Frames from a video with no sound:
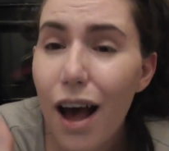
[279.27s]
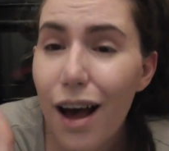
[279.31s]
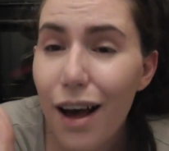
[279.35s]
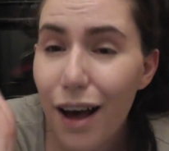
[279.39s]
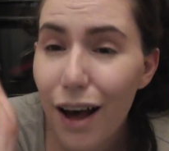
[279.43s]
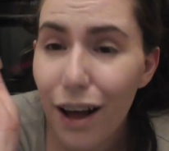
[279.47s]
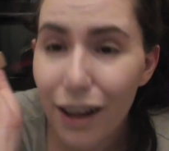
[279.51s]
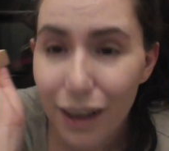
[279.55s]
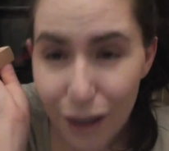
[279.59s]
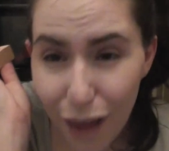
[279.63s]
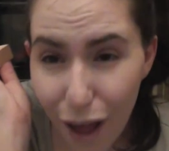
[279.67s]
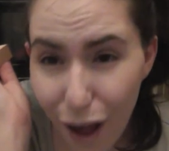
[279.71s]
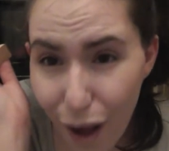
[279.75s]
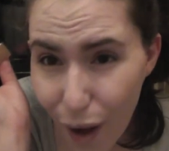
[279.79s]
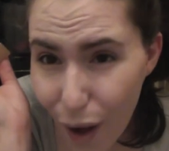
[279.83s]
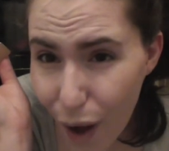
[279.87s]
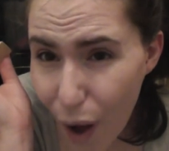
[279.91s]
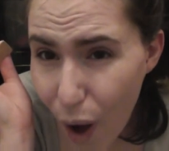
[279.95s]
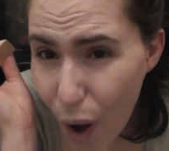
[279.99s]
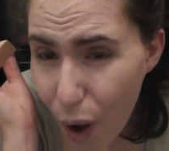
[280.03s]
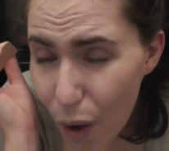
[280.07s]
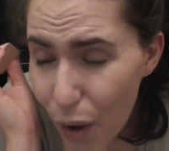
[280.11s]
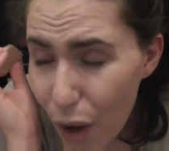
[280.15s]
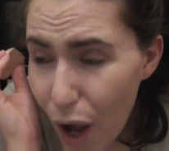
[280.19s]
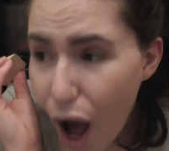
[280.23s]
Hello,
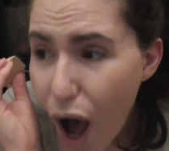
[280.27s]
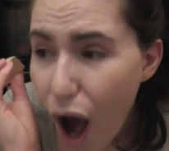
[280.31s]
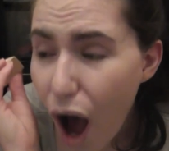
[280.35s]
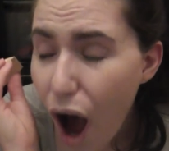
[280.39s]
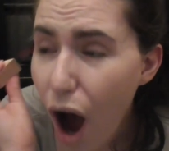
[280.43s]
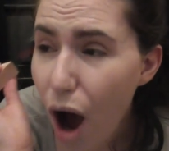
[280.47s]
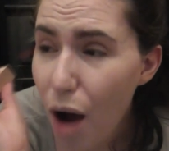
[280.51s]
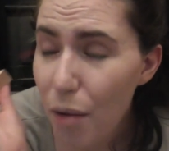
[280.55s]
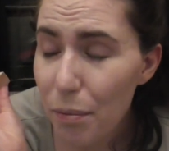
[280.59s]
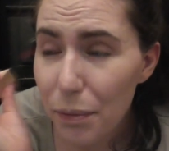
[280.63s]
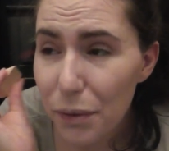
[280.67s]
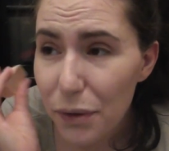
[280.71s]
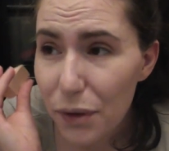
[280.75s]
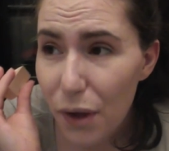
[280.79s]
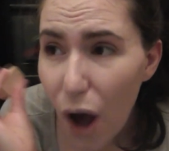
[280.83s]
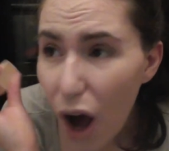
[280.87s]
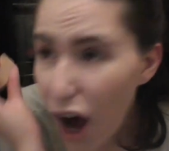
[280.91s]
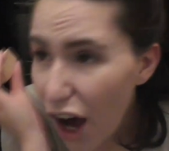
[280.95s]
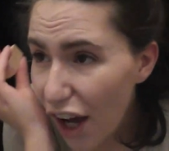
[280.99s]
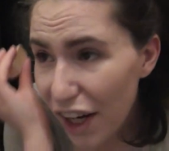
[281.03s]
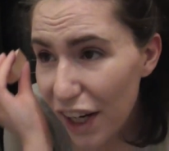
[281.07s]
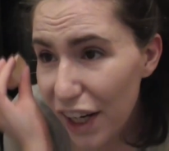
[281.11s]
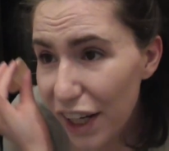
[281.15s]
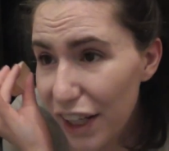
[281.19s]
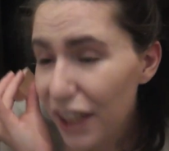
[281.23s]
I'm
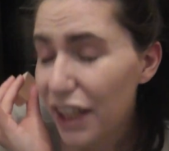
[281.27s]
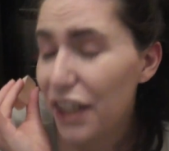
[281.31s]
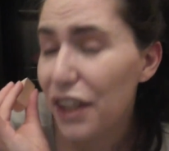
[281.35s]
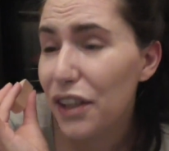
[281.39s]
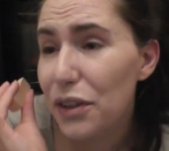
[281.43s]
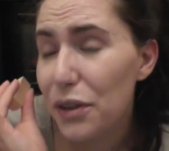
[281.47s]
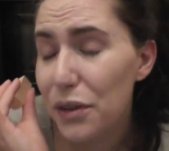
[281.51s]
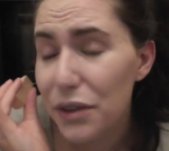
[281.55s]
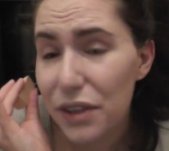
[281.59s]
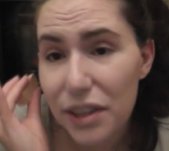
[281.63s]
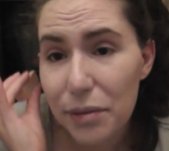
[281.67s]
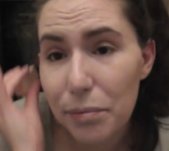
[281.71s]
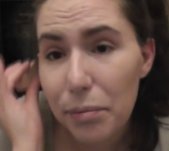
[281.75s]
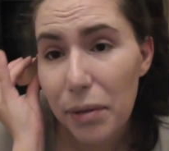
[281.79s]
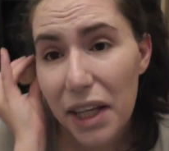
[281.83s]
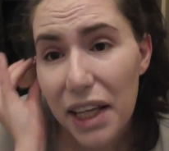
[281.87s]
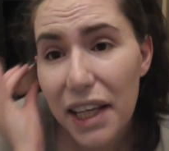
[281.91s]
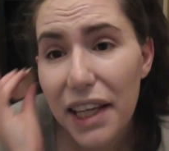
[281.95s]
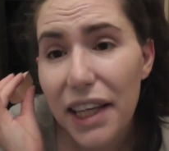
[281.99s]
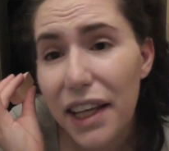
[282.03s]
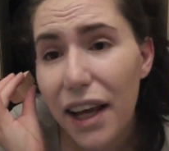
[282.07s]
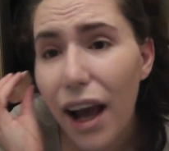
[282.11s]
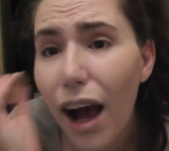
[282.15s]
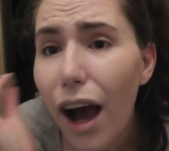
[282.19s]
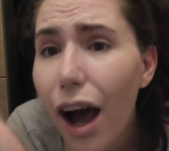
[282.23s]
sorry, can you
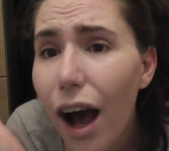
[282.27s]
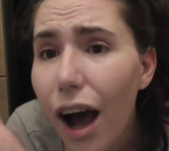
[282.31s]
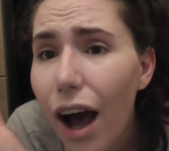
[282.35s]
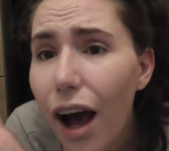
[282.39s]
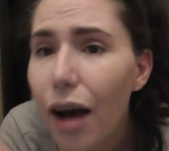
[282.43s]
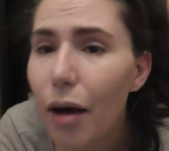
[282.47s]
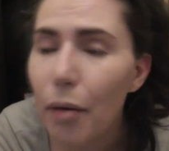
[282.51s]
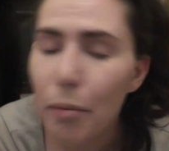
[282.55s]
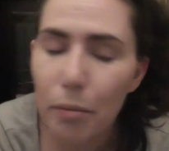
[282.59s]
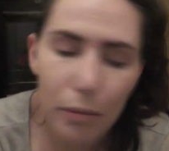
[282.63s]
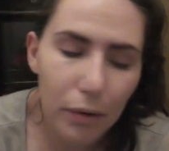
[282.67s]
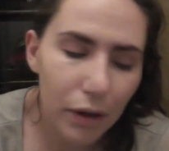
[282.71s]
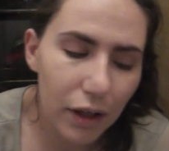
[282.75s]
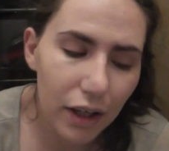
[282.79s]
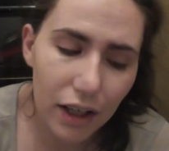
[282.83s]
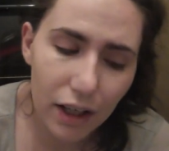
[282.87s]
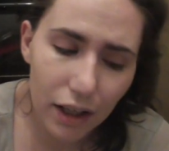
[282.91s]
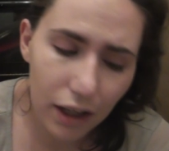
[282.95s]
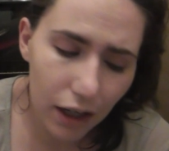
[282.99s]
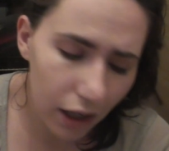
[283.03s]
speak up?